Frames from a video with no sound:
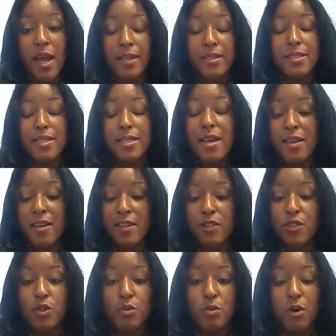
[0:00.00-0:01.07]
idea
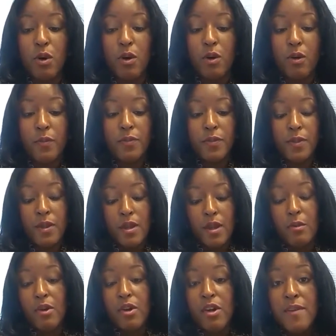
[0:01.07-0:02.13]
is you will
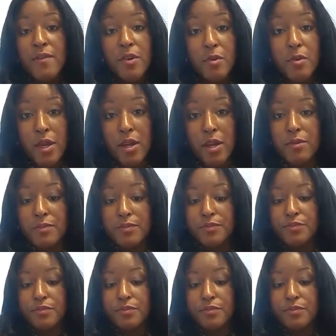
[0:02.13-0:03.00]
recover quicker